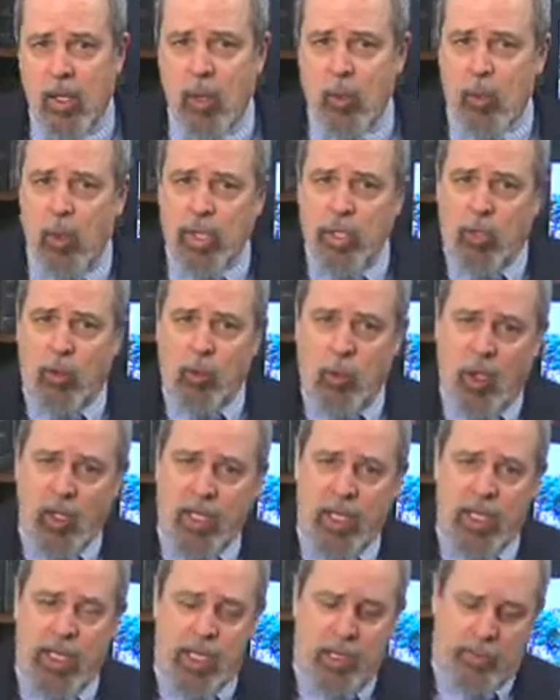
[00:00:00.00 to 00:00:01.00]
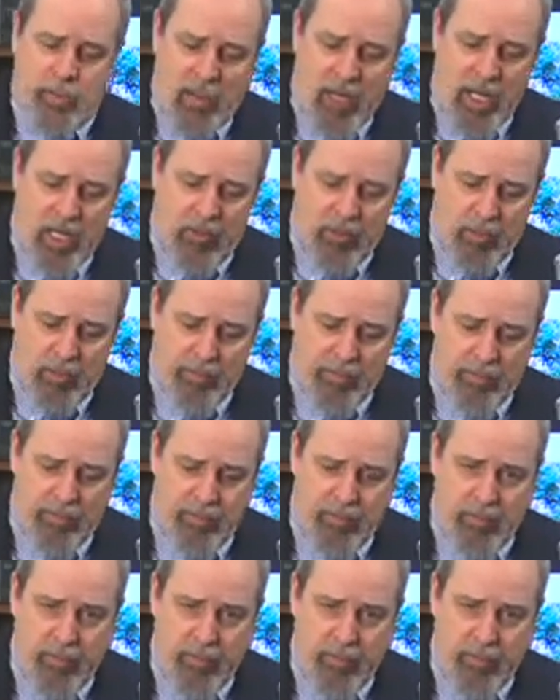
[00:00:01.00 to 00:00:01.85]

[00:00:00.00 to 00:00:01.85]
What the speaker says: When you're looking at a problem,